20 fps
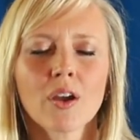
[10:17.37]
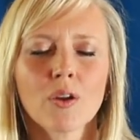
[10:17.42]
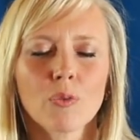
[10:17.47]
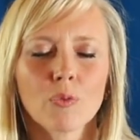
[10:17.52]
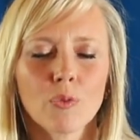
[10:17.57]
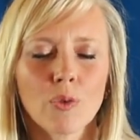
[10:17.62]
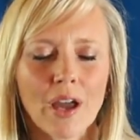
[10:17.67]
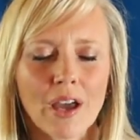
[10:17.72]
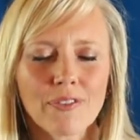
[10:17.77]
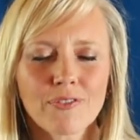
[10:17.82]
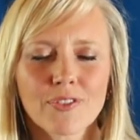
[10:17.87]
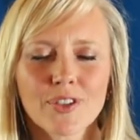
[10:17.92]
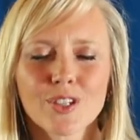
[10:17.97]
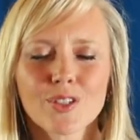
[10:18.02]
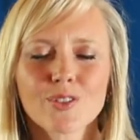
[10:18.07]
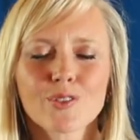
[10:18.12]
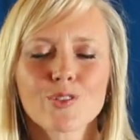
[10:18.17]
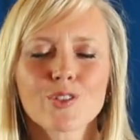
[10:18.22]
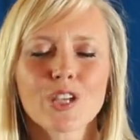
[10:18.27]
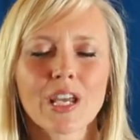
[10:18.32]

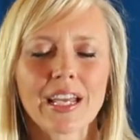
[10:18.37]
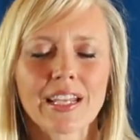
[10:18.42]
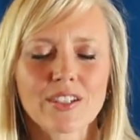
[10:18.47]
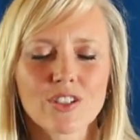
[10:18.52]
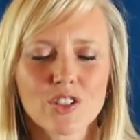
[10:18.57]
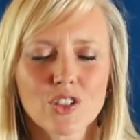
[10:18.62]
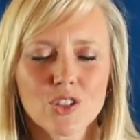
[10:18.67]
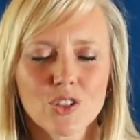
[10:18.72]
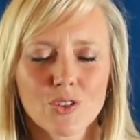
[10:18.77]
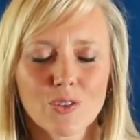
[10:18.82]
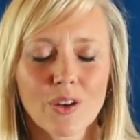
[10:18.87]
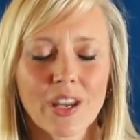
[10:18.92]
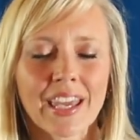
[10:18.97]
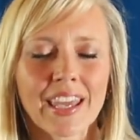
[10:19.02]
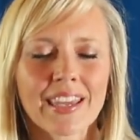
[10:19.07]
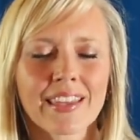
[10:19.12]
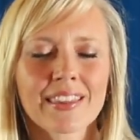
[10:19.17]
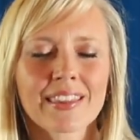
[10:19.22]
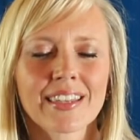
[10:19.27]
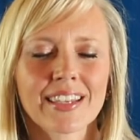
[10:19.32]
refuge and
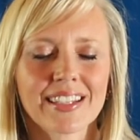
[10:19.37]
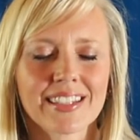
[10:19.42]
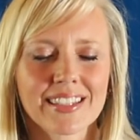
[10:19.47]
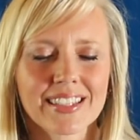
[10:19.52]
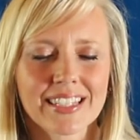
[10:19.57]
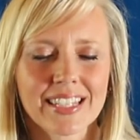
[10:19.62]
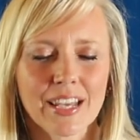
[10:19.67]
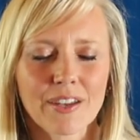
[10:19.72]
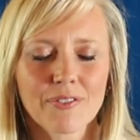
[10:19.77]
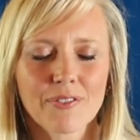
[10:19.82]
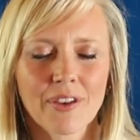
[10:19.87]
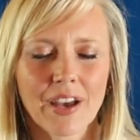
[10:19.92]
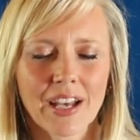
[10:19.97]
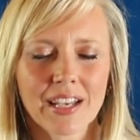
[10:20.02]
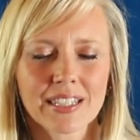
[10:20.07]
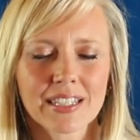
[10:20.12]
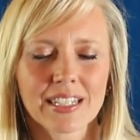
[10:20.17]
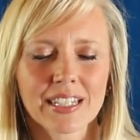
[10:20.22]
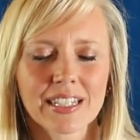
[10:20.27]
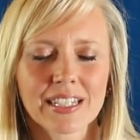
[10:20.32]
strength and
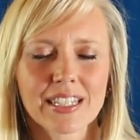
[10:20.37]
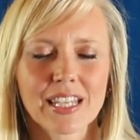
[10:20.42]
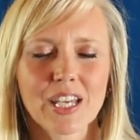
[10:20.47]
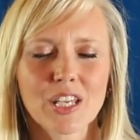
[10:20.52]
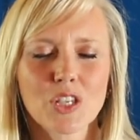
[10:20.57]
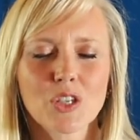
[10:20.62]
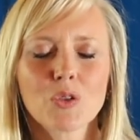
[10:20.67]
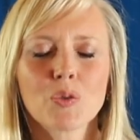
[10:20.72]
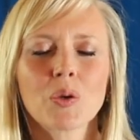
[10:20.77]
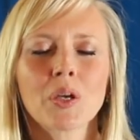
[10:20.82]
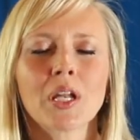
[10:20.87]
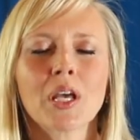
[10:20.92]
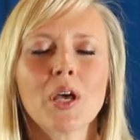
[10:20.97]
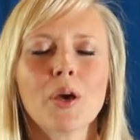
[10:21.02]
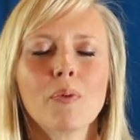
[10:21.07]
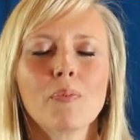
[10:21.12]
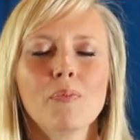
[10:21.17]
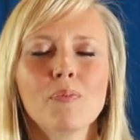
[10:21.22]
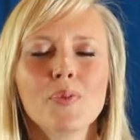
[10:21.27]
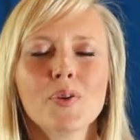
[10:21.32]
steadfastness, that you would
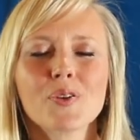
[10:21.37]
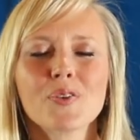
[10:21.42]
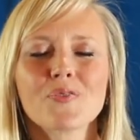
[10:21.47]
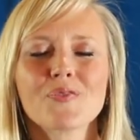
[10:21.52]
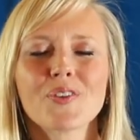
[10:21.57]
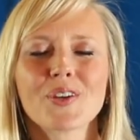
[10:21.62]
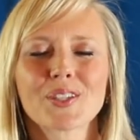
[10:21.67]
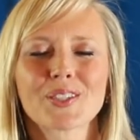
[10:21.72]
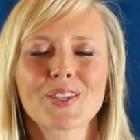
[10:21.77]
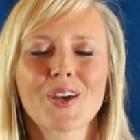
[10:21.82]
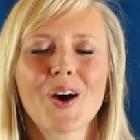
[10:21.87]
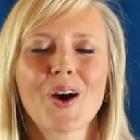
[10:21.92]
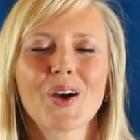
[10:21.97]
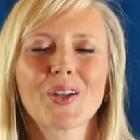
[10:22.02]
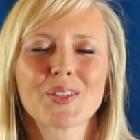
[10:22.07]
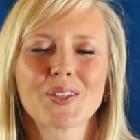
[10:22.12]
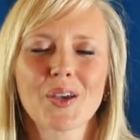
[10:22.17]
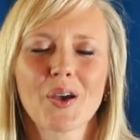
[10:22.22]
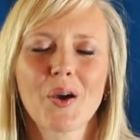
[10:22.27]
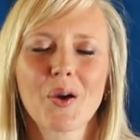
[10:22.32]
move us
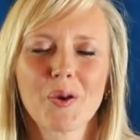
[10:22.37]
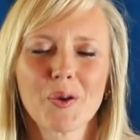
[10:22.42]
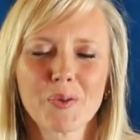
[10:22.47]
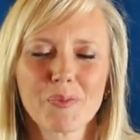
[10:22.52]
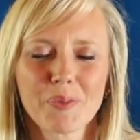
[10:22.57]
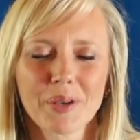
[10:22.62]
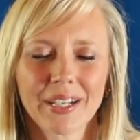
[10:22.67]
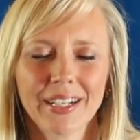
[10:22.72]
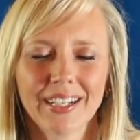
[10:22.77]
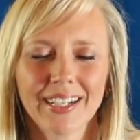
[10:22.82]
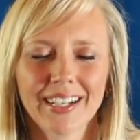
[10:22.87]
on to hope.